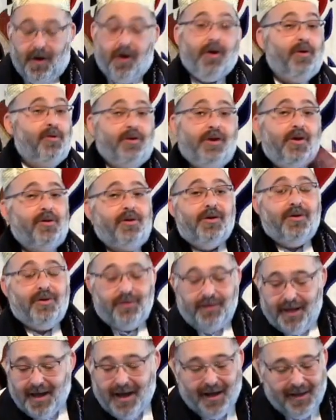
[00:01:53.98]
Oh,
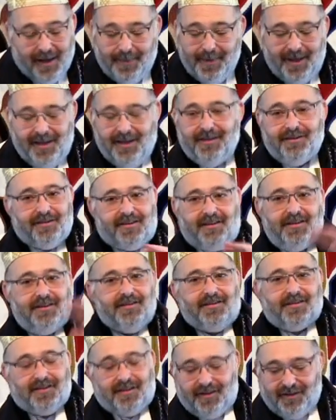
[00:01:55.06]
no, yeah, I mean,
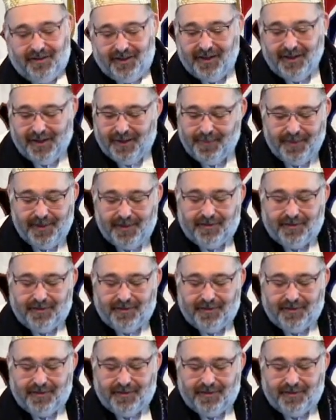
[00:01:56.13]
he's still him.